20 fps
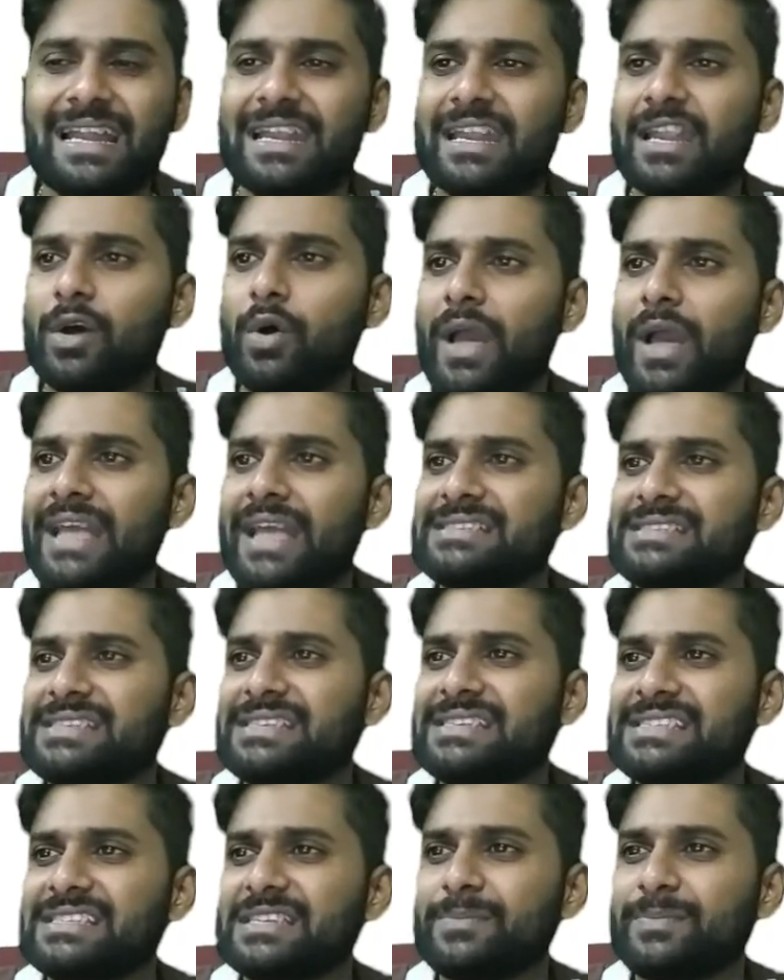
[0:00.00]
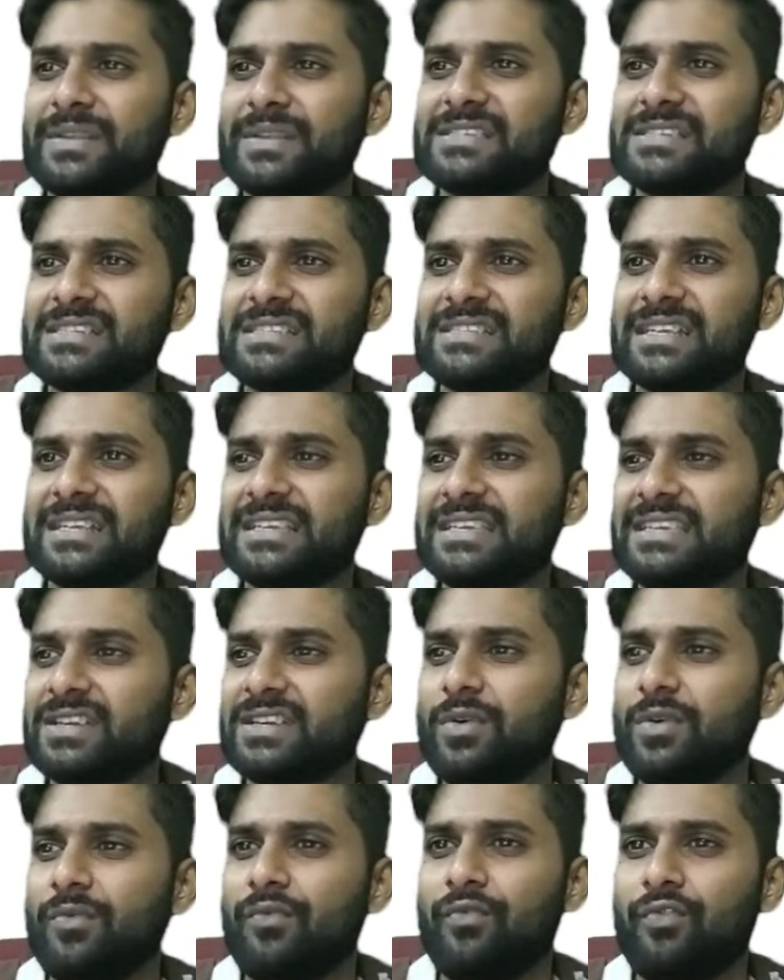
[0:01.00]
Now S is represented here
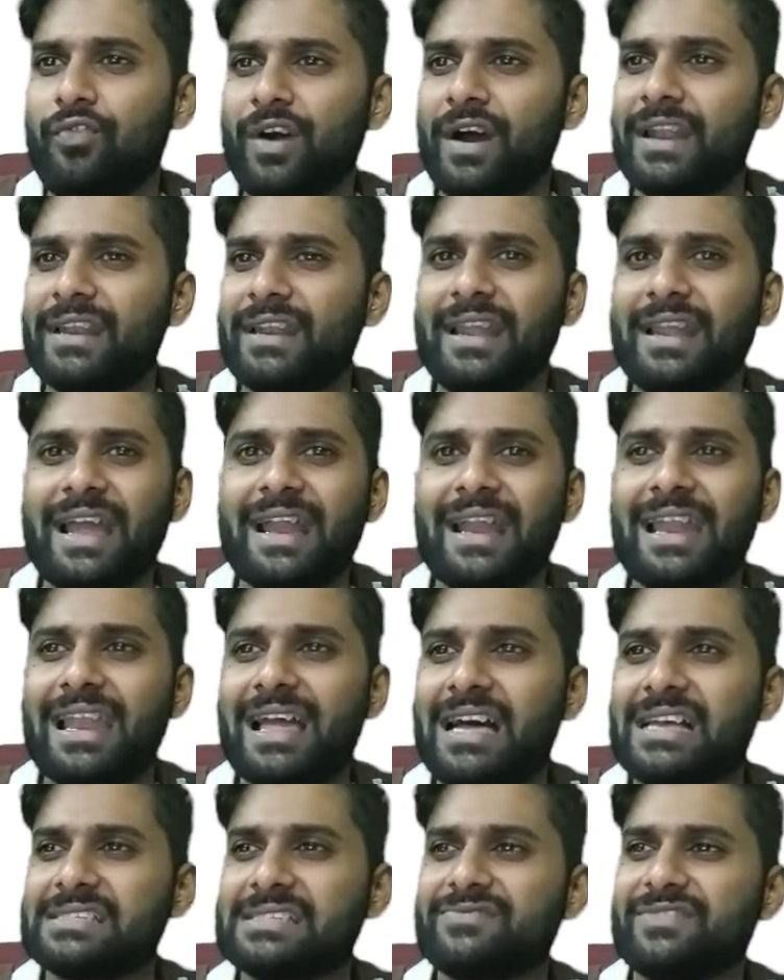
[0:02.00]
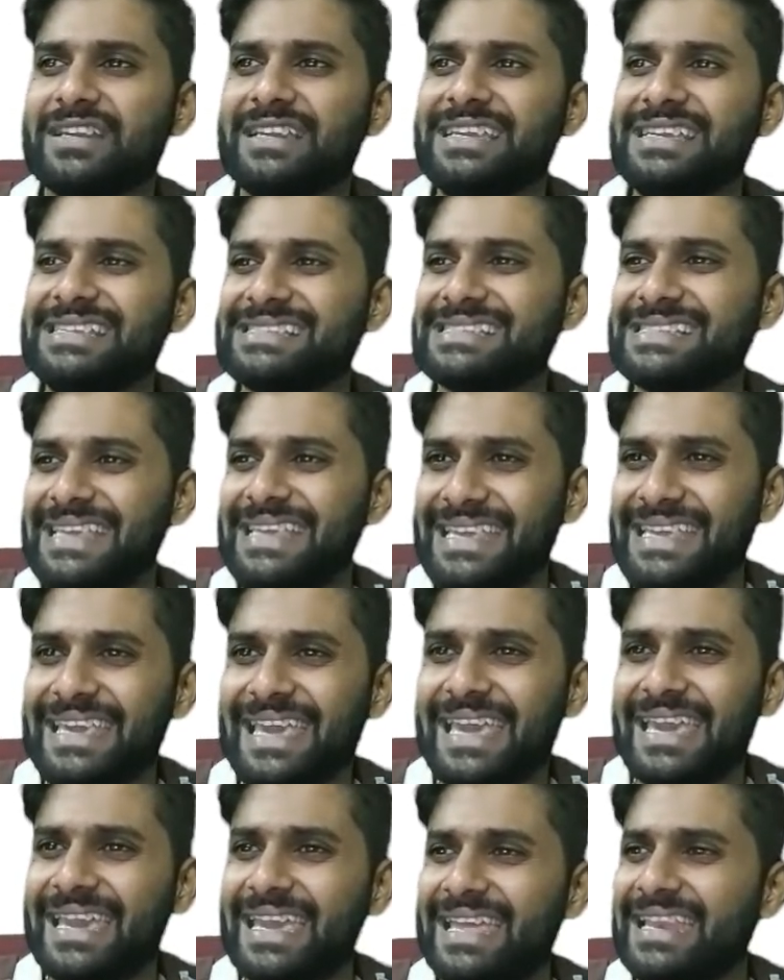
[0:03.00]
1 and last one is
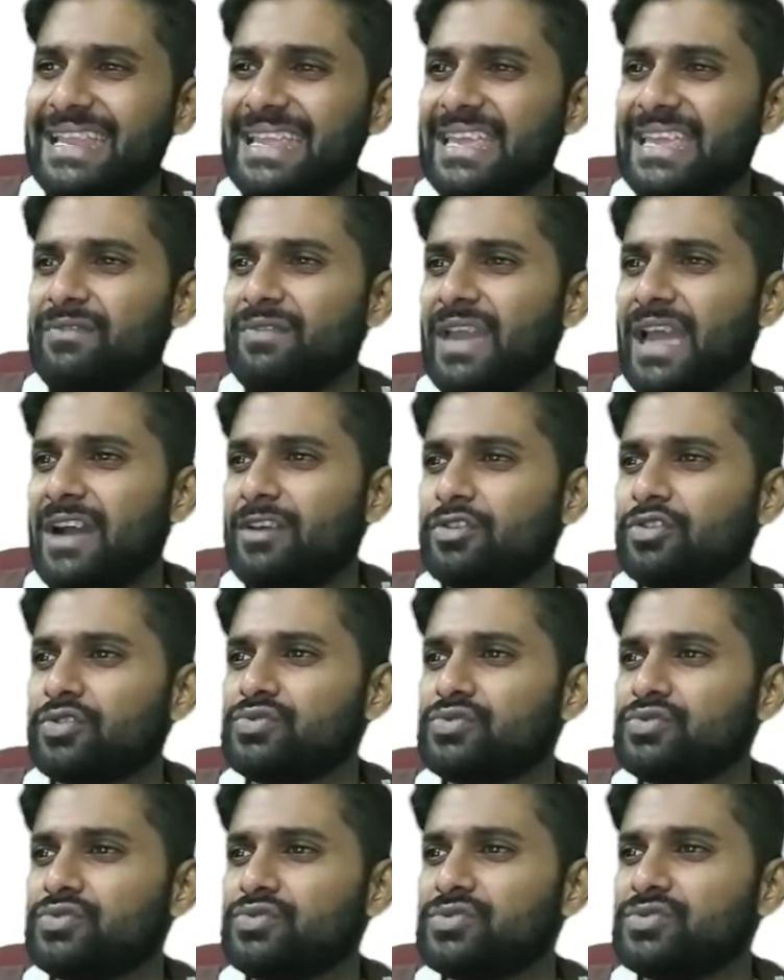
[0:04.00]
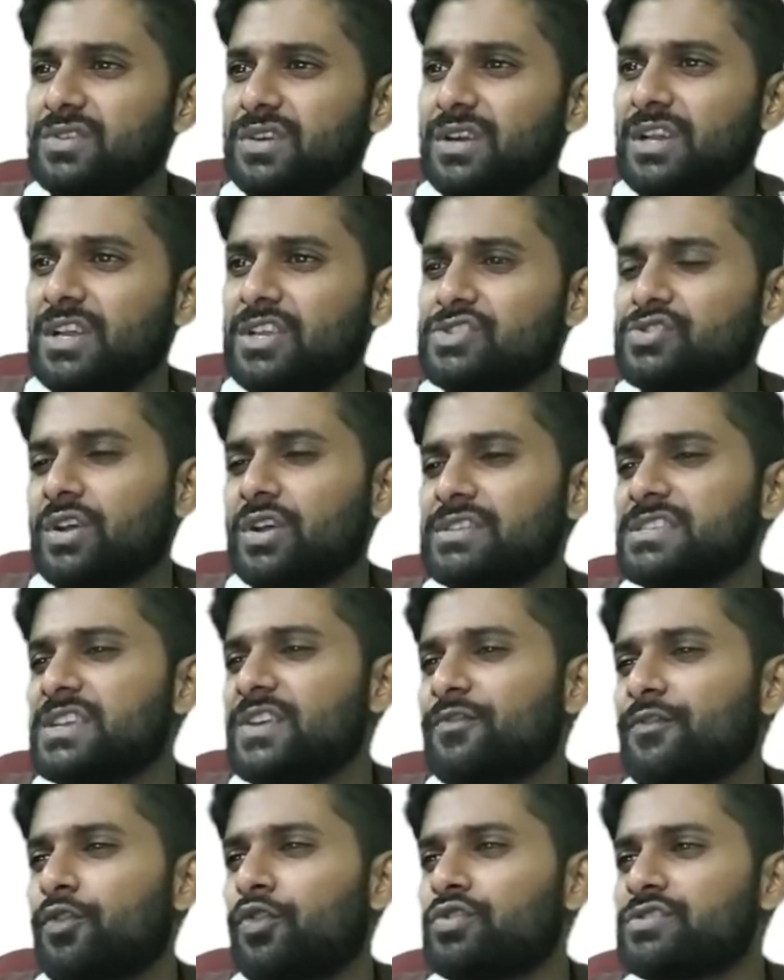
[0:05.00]
E. Again E we have to 0. So
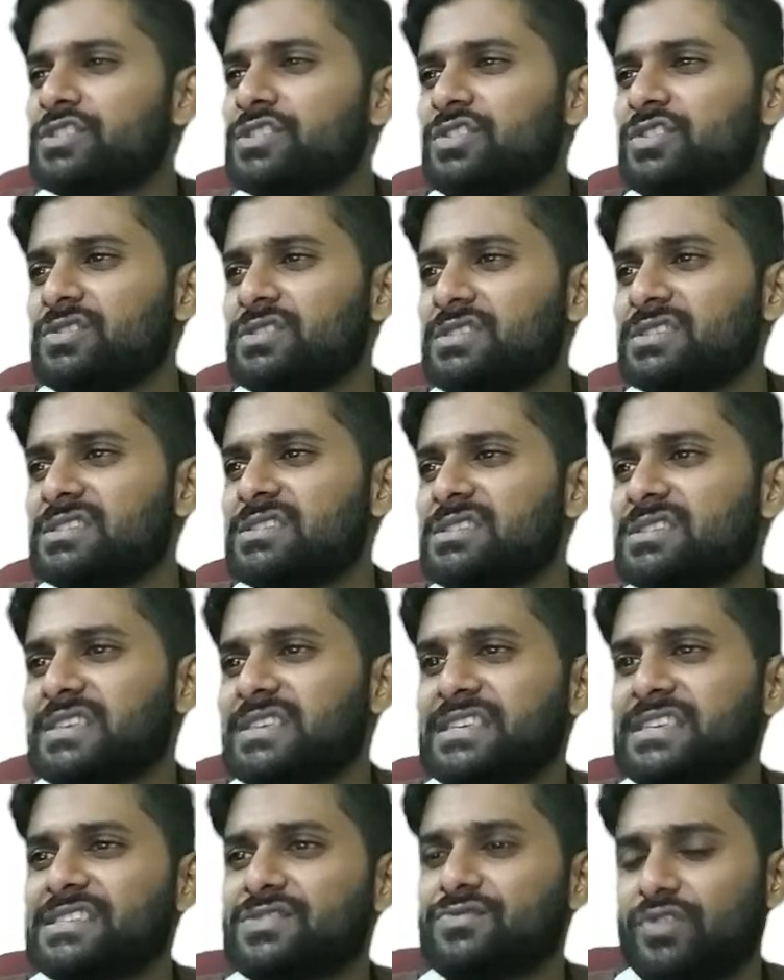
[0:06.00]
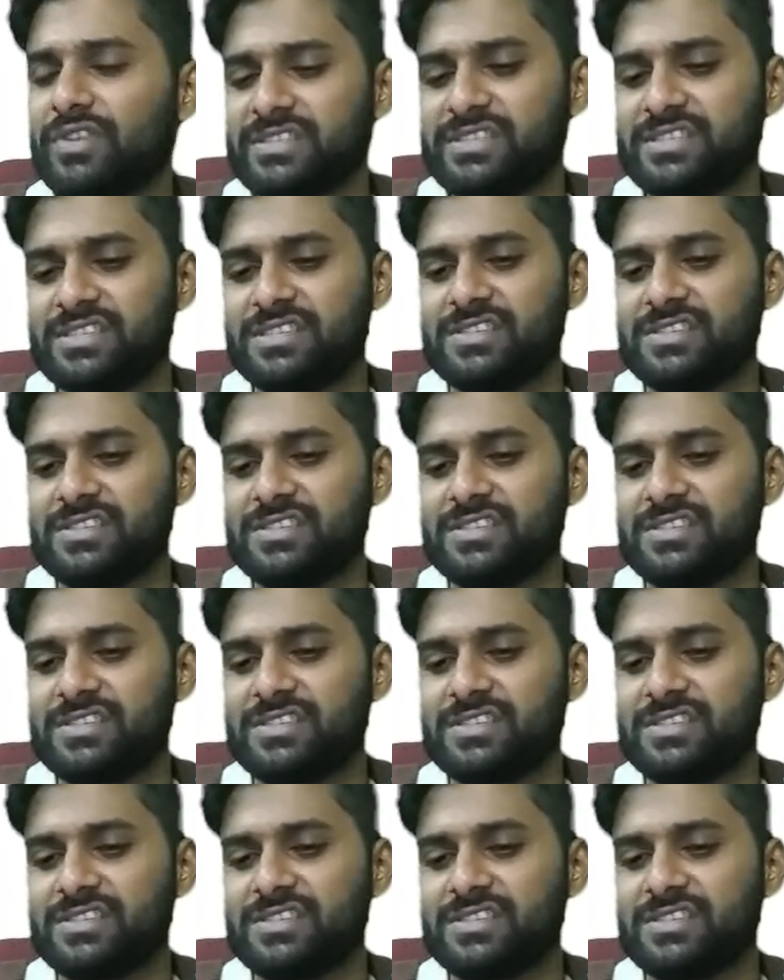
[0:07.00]
answer 406.